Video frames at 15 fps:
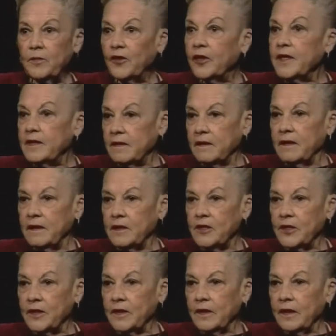voice
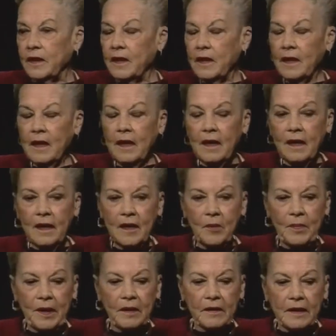teacher mm -hmm. in a
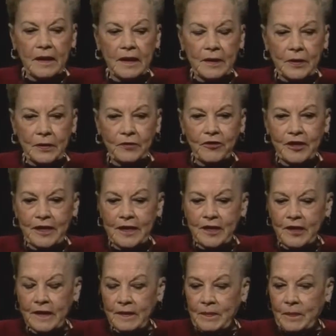bel canto
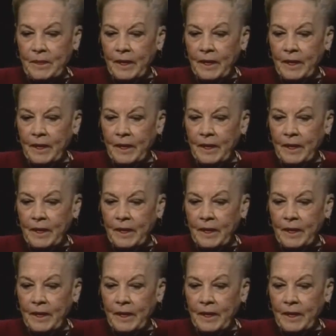tradition.